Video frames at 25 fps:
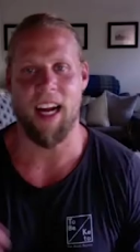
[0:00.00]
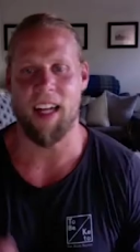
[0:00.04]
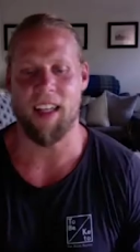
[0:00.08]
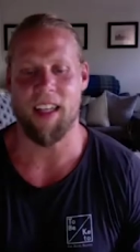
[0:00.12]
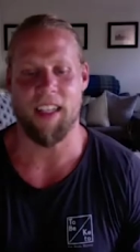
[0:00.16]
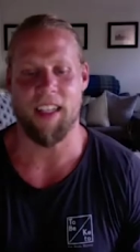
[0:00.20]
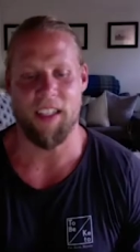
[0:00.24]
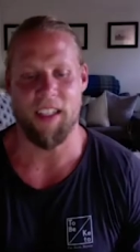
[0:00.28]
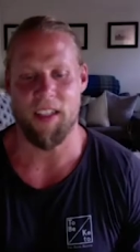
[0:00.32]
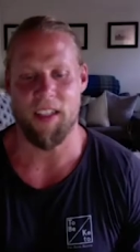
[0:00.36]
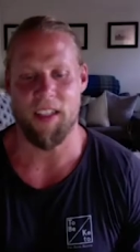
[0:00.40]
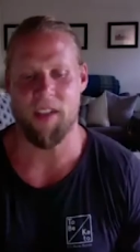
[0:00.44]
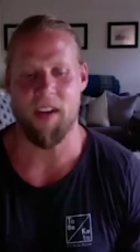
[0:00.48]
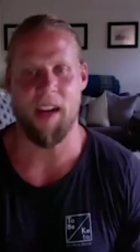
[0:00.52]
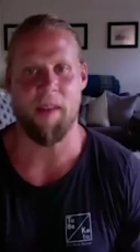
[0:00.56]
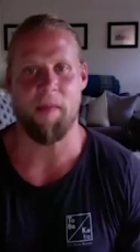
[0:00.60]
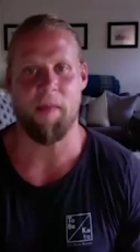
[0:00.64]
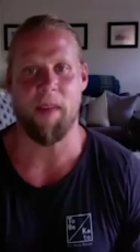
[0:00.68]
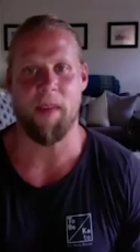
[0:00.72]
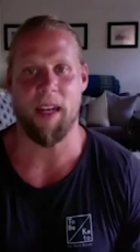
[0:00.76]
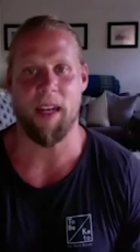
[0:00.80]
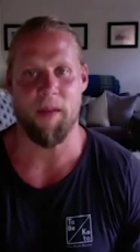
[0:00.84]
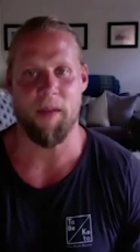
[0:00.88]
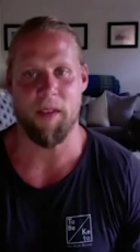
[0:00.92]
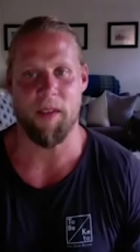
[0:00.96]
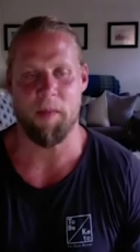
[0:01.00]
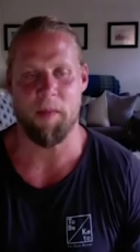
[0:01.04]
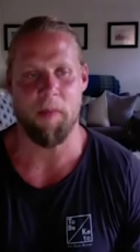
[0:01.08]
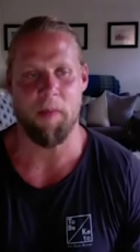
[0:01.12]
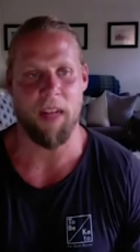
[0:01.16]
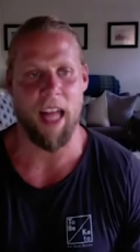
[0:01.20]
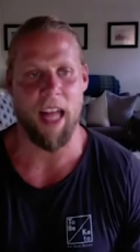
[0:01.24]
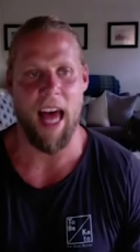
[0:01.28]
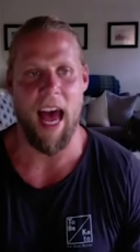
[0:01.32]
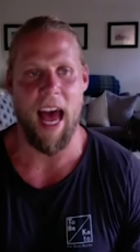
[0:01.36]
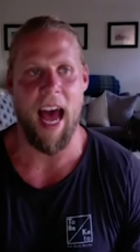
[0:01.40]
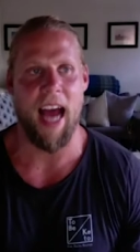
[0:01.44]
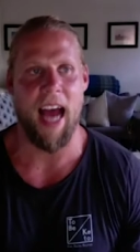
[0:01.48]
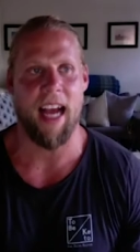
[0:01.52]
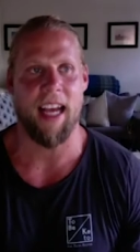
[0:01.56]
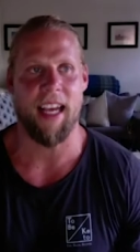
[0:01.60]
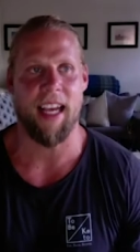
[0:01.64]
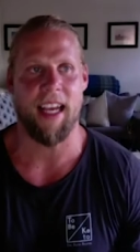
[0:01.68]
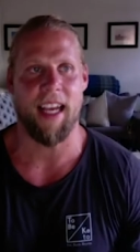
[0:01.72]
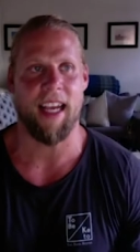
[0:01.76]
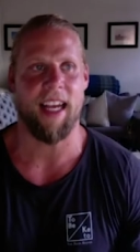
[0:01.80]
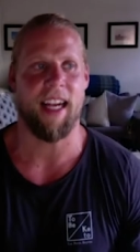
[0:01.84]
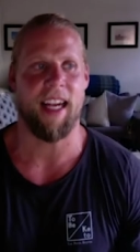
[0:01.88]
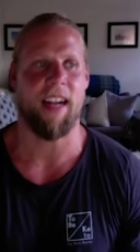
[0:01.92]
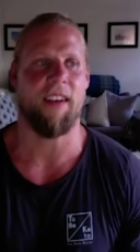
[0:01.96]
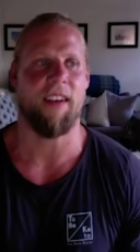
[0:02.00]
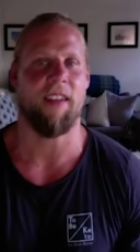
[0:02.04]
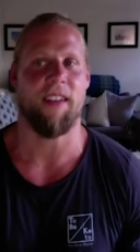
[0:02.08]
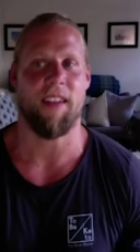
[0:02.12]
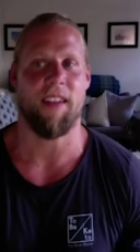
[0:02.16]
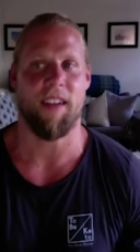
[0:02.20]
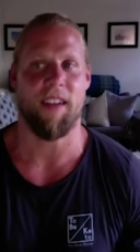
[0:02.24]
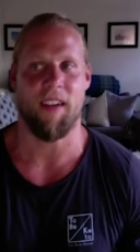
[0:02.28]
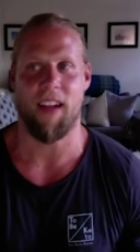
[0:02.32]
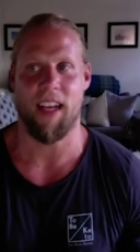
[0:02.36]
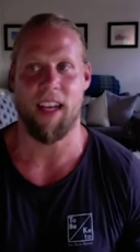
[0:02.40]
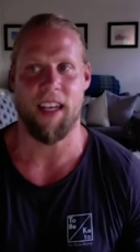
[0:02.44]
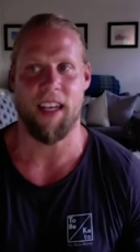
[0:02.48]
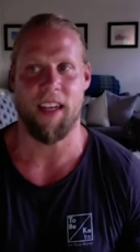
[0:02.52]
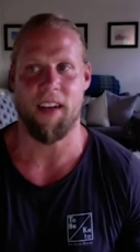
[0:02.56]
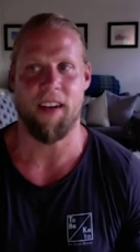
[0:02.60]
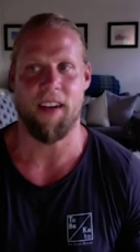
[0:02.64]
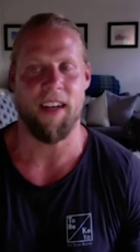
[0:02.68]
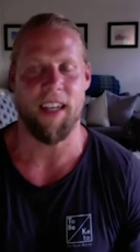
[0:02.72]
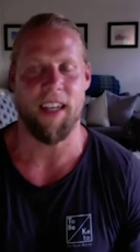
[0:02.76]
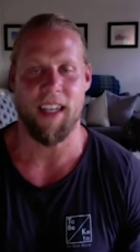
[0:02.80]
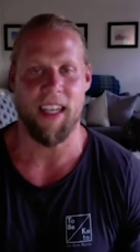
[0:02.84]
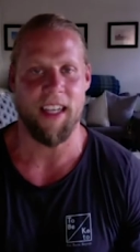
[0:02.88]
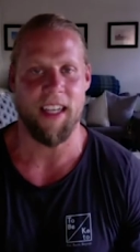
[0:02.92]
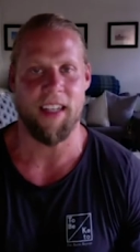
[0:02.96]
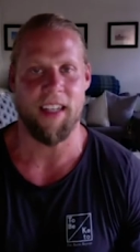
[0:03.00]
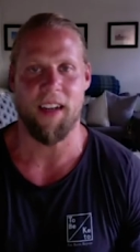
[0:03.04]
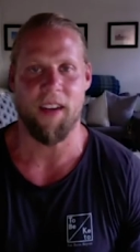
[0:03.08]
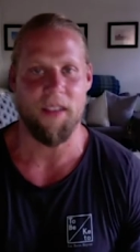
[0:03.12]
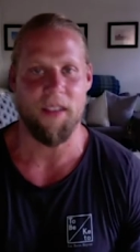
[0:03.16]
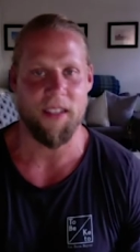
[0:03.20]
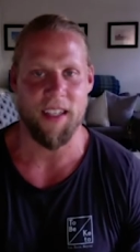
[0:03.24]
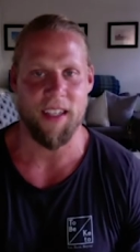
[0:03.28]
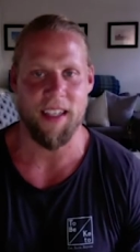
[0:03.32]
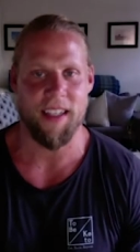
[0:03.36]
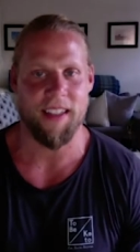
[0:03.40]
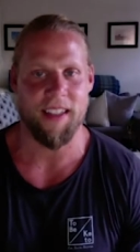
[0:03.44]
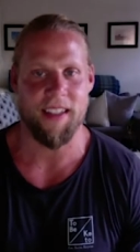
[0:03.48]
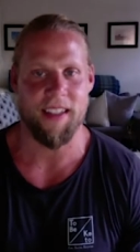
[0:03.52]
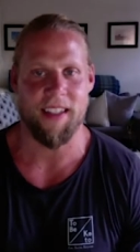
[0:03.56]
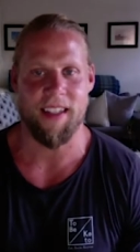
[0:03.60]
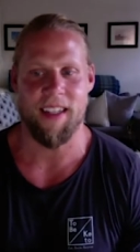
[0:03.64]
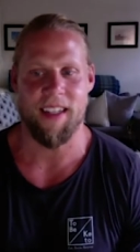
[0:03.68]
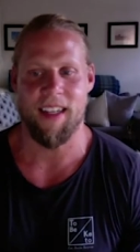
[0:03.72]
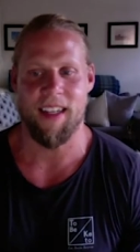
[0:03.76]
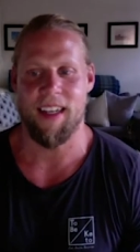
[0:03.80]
this strip, and it was black, and I, they're like, "You're in ketosis."